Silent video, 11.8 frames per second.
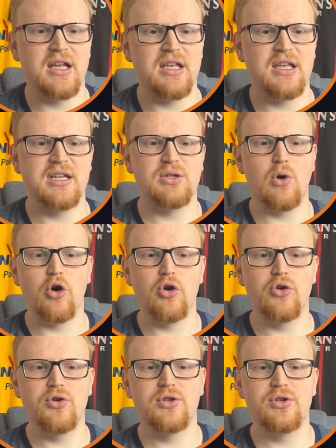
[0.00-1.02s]
You need to
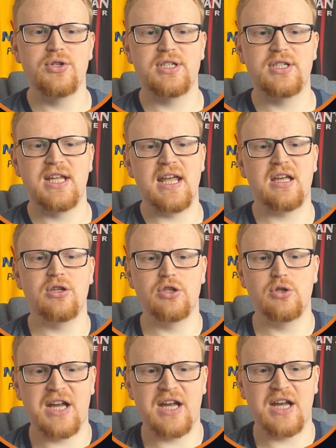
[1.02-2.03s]
untick use
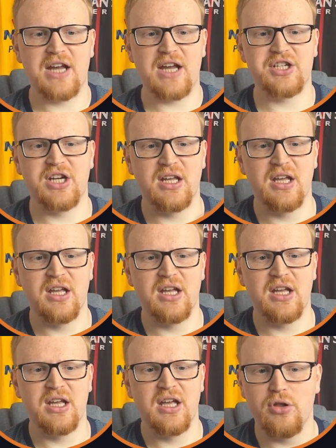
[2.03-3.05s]
caching and make
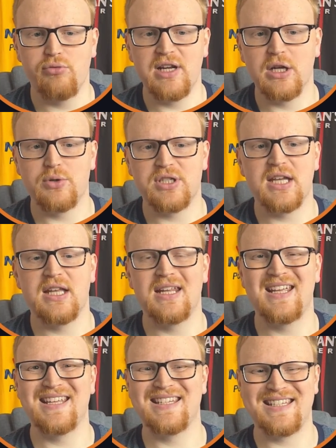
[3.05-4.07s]
sure that reload skin
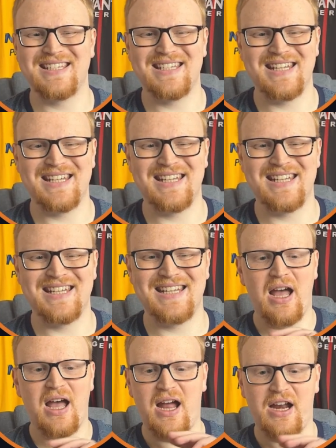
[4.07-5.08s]
is ticked,
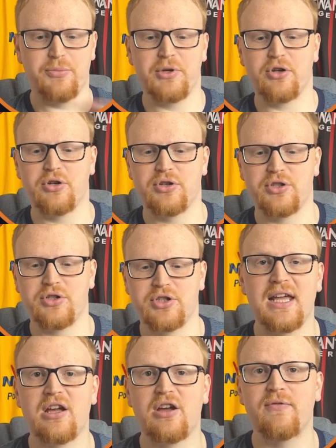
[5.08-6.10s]
and you'll be good to go.
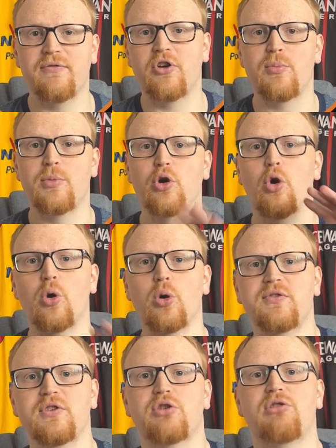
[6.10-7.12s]
Click confirm, and all
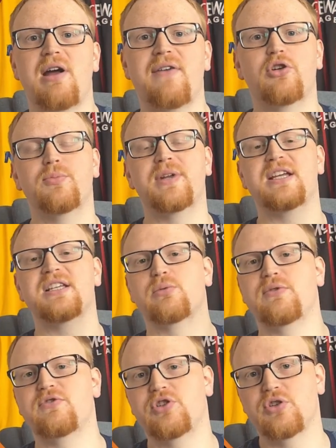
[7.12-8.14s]
of your graphical updates that
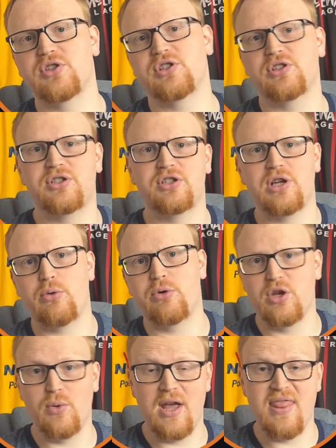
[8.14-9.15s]
we've just shown
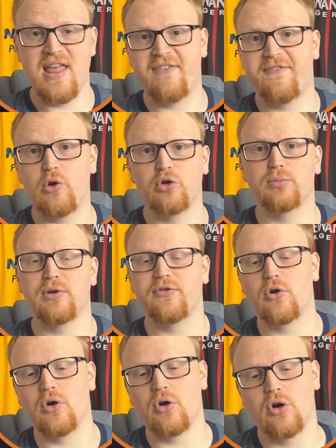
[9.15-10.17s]
you in that folder
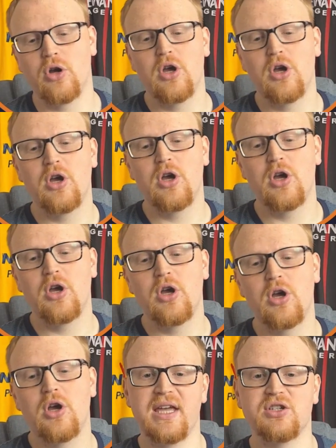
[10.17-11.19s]
before will be
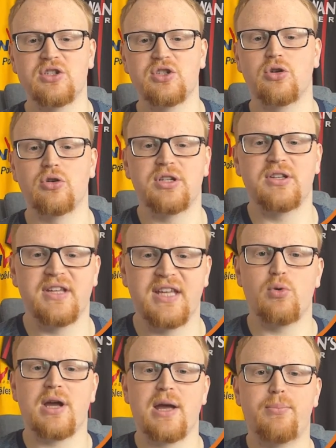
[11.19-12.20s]
installed in the game and will
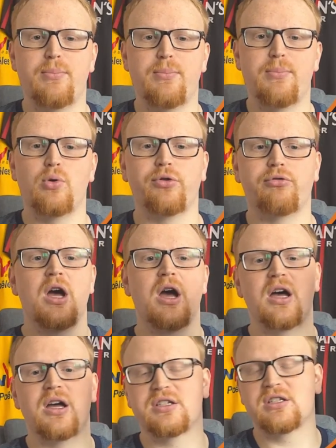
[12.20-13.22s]
get pulled through.
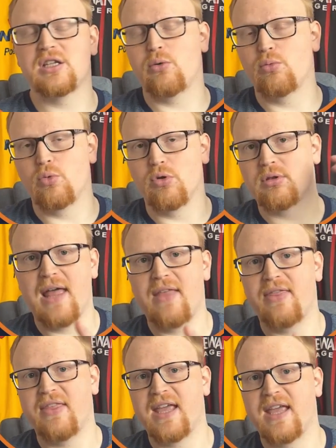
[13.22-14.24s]
So we'll let the
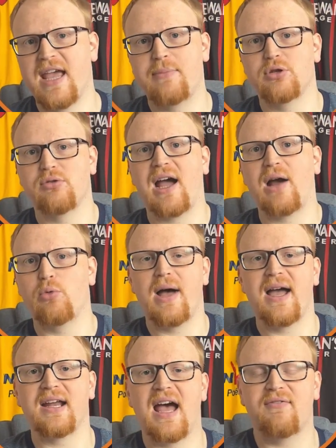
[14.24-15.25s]
game do that, and we'll come
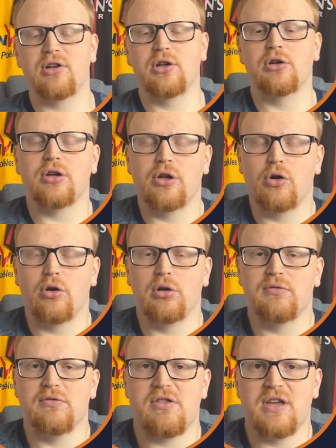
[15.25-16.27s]
back and have a look at all of the
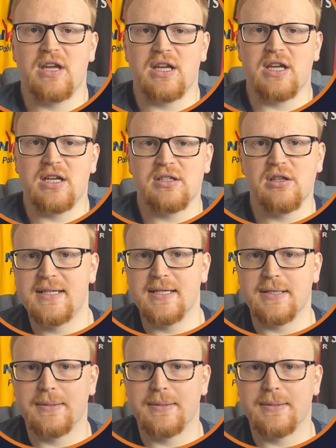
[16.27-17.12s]
things that we've updated.